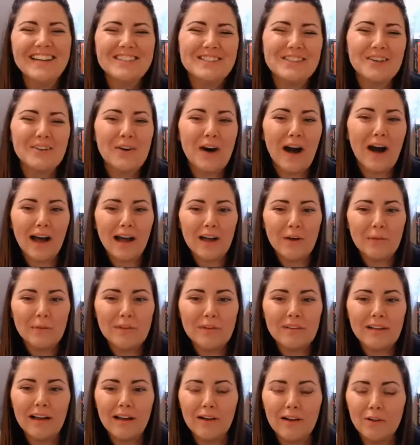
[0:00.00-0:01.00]
so I
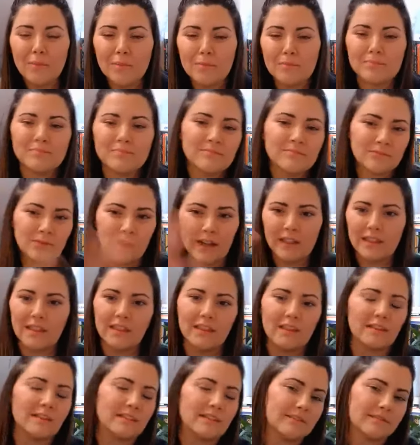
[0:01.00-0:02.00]
will help, right?
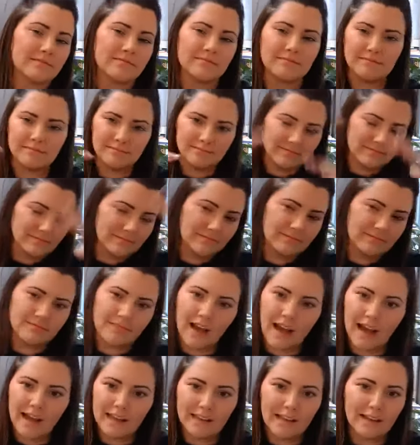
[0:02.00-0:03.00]
Think
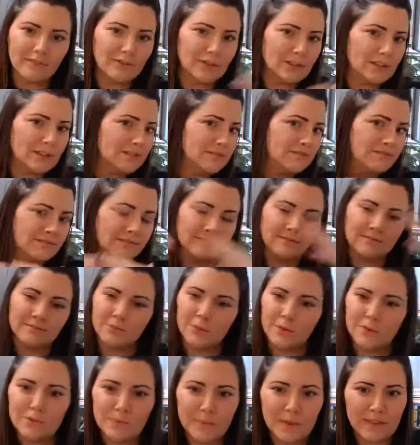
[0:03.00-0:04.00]
high level.
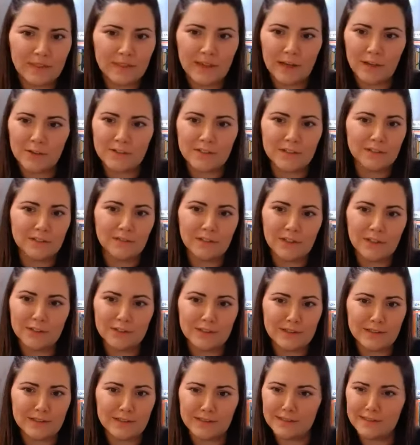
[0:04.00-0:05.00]
We've spent thousands of
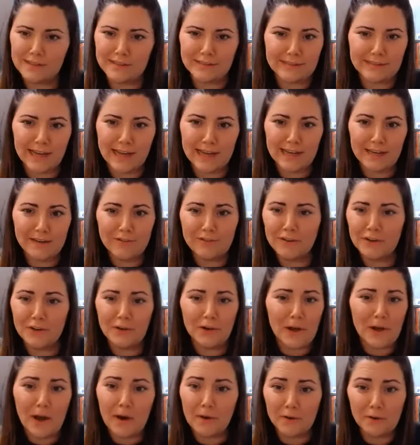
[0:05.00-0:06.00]
years as a society
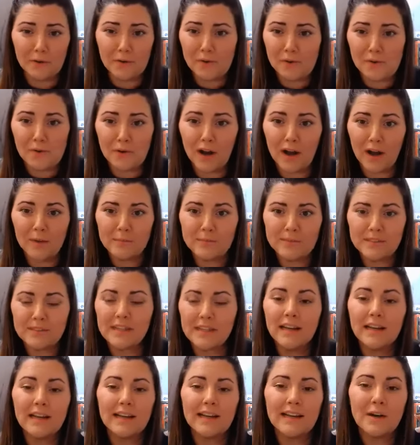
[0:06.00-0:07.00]
figuring out how to grow crops
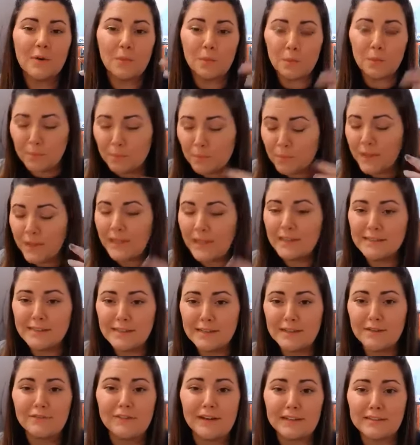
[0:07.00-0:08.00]
because
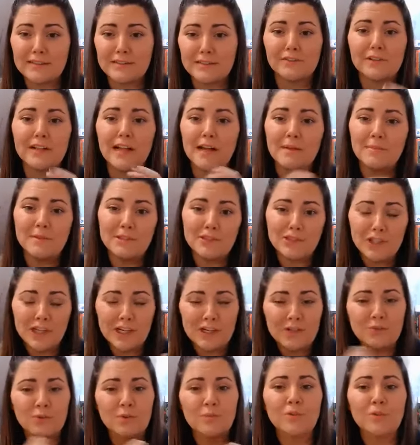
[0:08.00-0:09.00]
the effects of climate
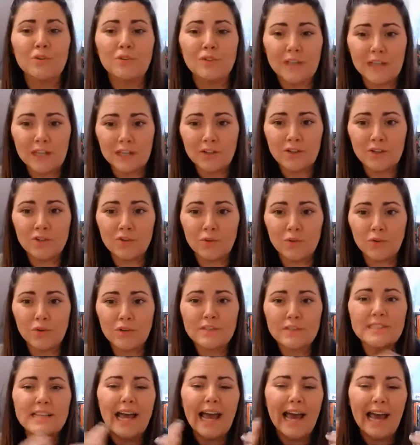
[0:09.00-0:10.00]
change we're moving it
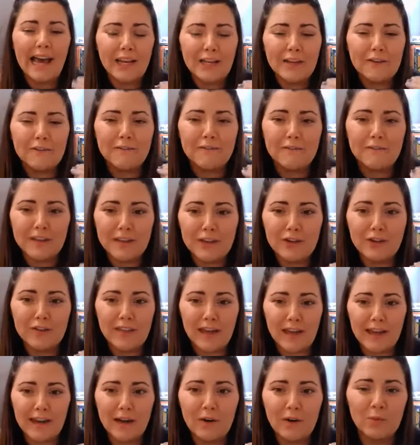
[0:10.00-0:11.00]
indoors how do you figure
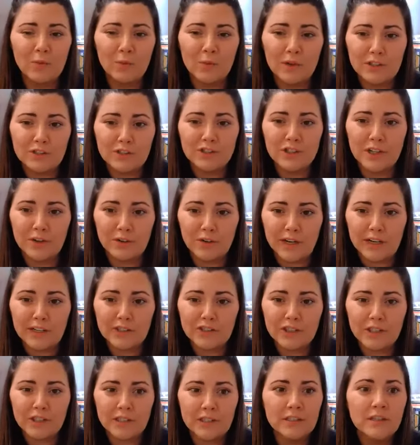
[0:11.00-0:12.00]
that out in one
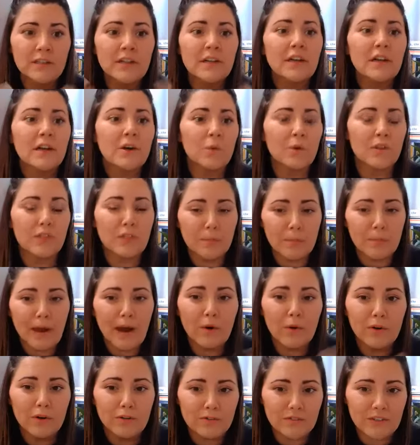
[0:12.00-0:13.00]
generation with the
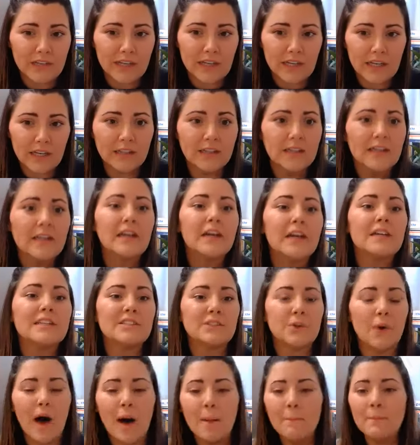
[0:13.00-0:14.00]
power of data
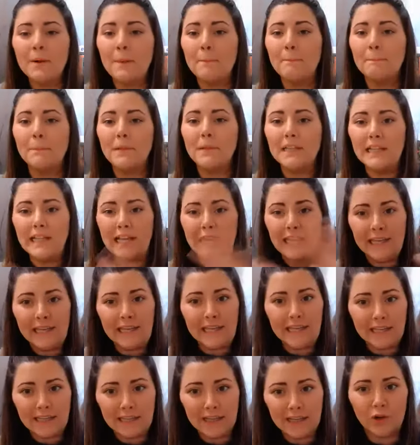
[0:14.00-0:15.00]
so i'm going to
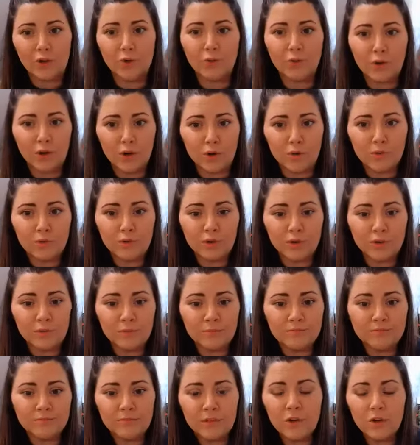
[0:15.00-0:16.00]
blanket a grow
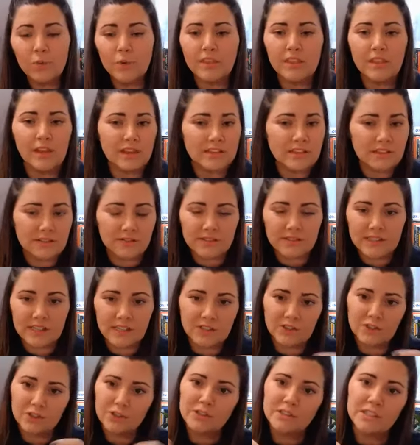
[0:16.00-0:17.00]
room with lots of
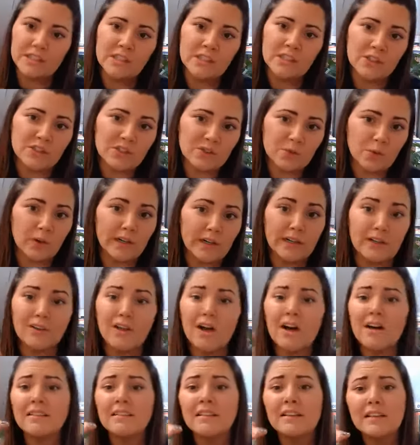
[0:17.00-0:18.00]
sensors in the soil
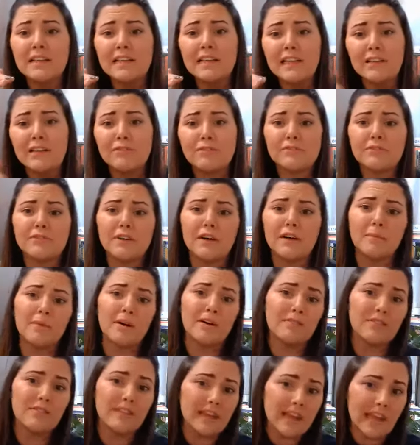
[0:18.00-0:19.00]
on the leaf
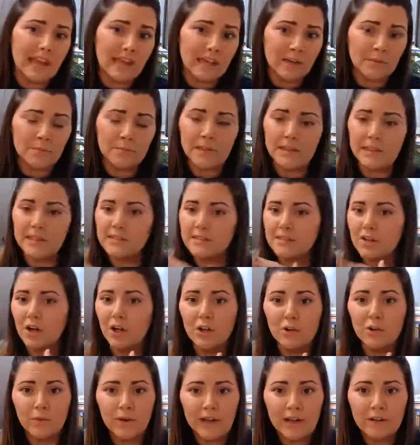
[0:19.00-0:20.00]
above the canopies
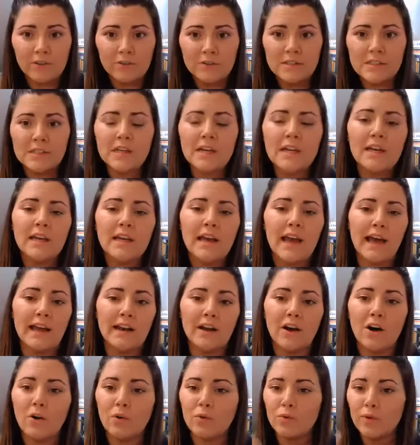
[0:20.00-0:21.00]
all around and
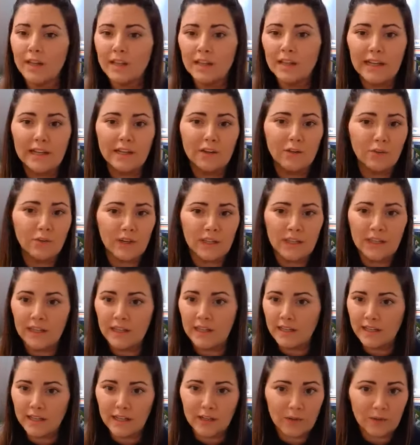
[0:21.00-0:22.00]
i'll red light green
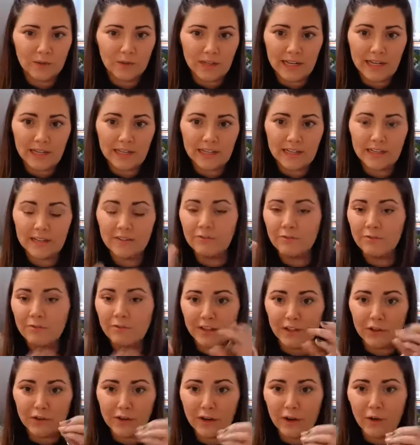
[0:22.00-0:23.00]
light yellow light it and
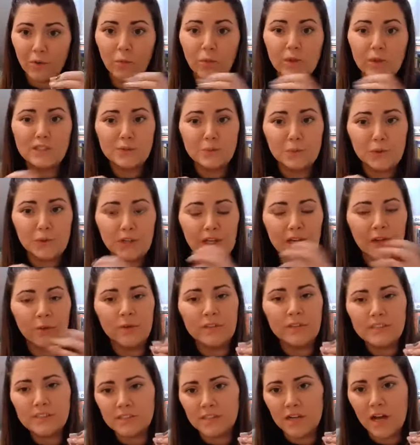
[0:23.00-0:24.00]
figure out what's working
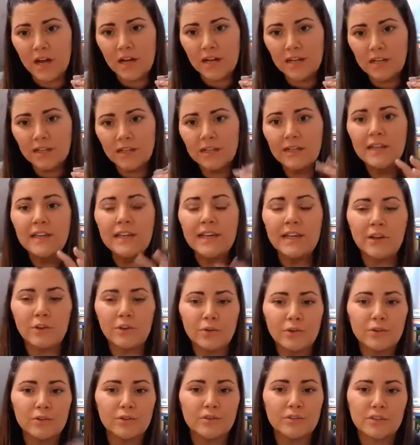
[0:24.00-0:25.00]
what's not
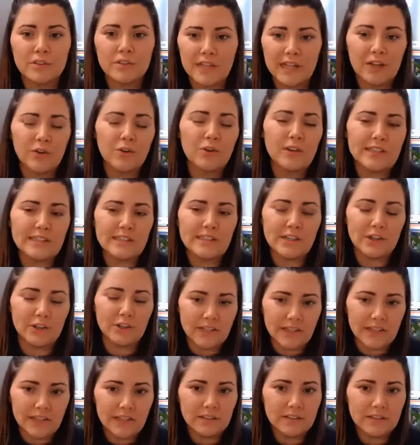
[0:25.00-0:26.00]
increase increase their
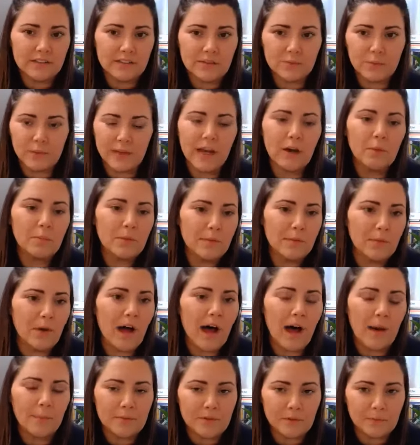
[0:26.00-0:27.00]
yields we help people
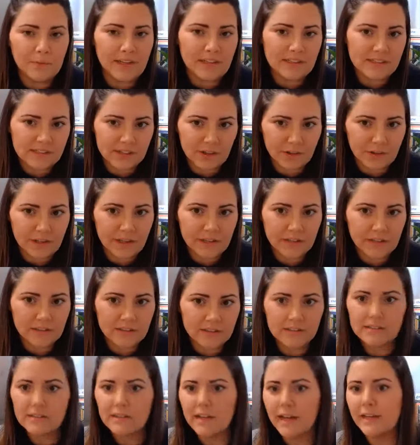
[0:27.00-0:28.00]
optimize their
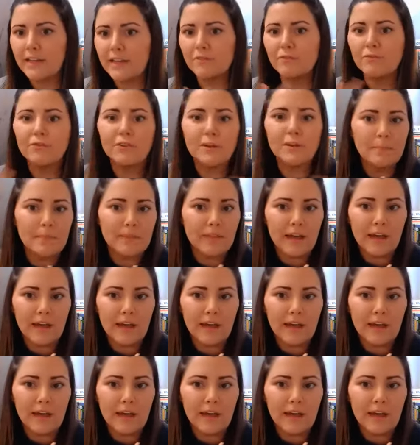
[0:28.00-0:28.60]
yields i Got can it. I have, a,